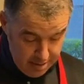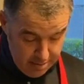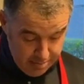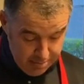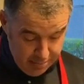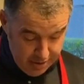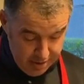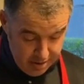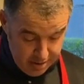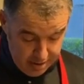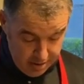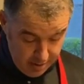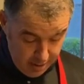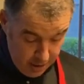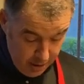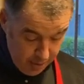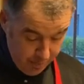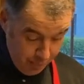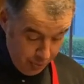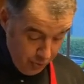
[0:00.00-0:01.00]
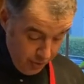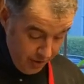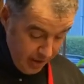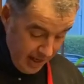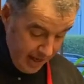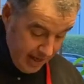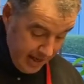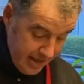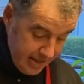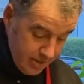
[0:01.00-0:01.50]
but you put
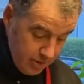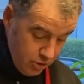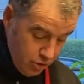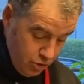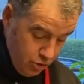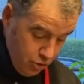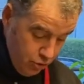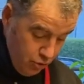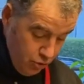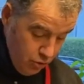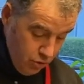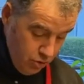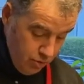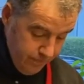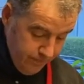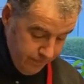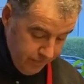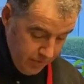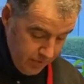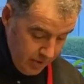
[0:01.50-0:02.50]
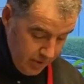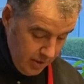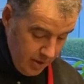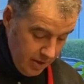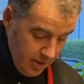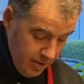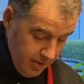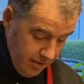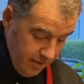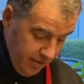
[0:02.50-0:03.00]
that into
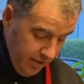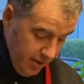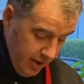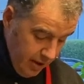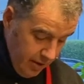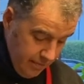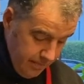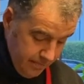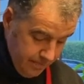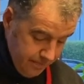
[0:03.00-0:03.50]
the